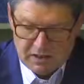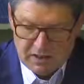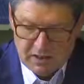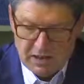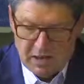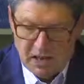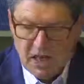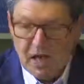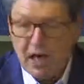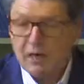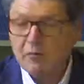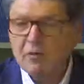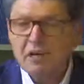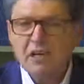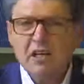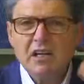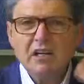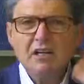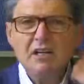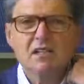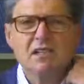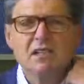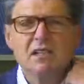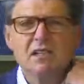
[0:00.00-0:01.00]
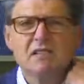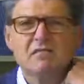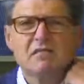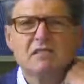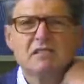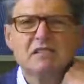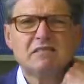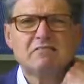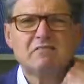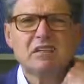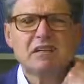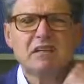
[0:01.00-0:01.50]
that beauty
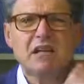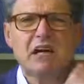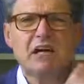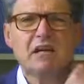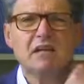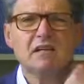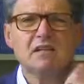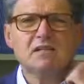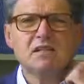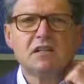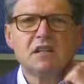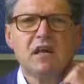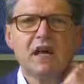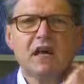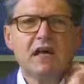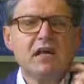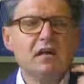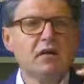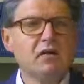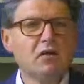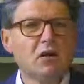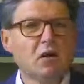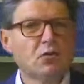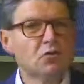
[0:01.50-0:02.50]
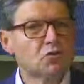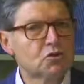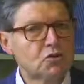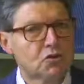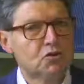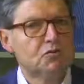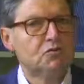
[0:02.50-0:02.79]
could not be a subject for art.